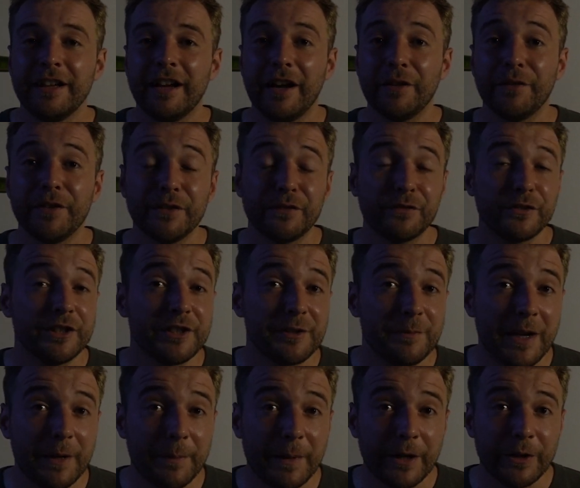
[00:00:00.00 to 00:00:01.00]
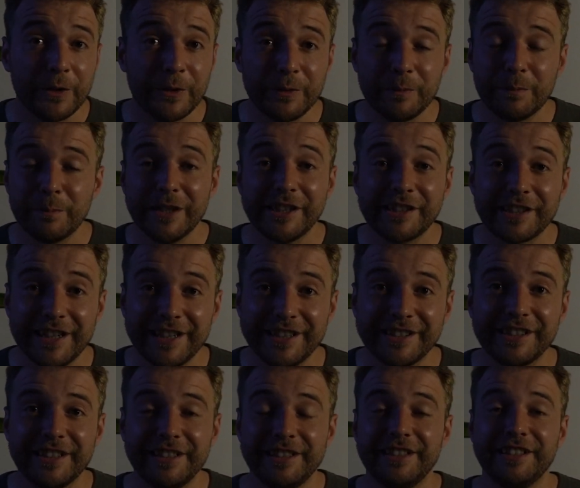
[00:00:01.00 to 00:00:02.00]
I feel free to make my own
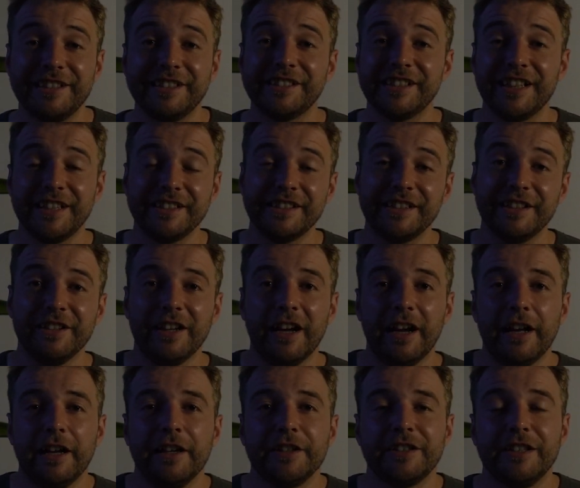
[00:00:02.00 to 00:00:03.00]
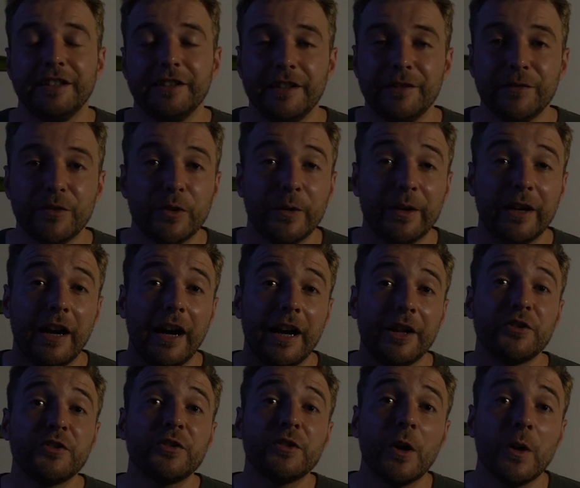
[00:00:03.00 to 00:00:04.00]
mistakes, and in a sense, and I actually, even though
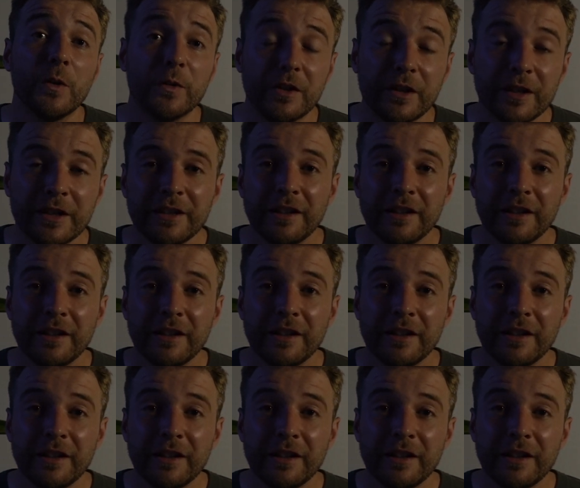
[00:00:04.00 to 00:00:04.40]
I don't,